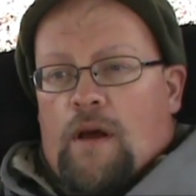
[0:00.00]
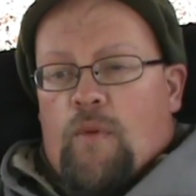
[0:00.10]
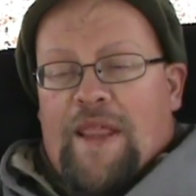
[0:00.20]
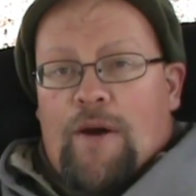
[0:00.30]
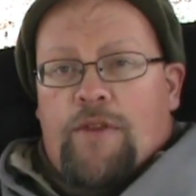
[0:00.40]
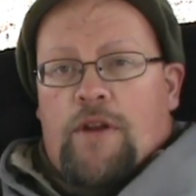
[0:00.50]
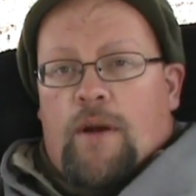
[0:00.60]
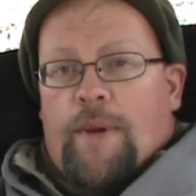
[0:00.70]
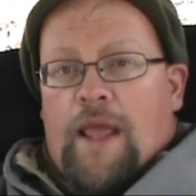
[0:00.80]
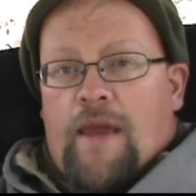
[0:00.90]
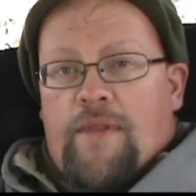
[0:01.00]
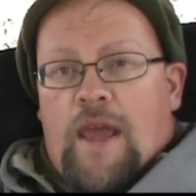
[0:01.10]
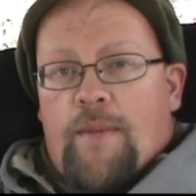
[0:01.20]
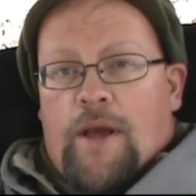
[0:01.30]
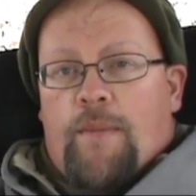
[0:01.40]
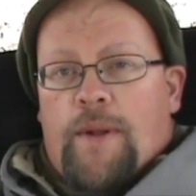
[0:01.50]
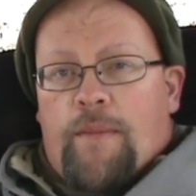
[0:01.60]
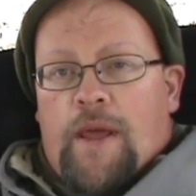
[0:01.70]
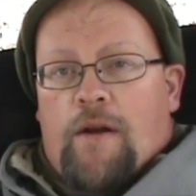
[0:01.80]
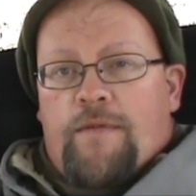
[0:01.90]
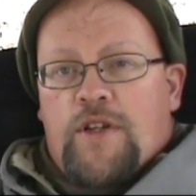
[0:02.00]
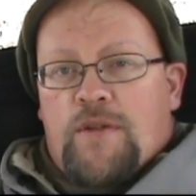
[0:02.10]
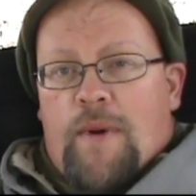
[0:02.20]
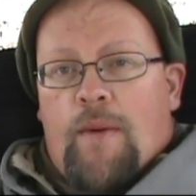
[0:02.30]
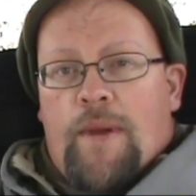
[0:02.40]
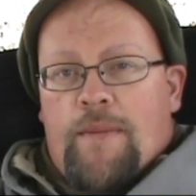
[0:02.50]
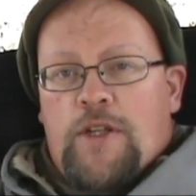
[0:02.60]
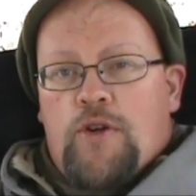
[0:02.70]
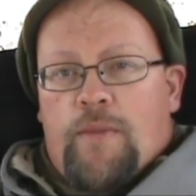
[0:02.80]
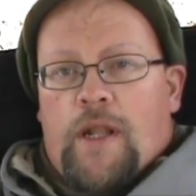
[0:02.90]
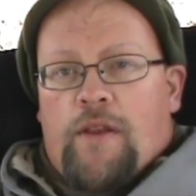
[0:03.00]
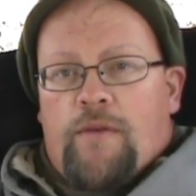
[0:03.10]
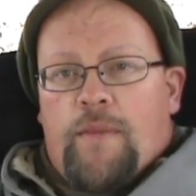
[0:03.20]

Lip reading: Without the tarp, I can have the hammock up in a matter of just about maybe 2 minutes,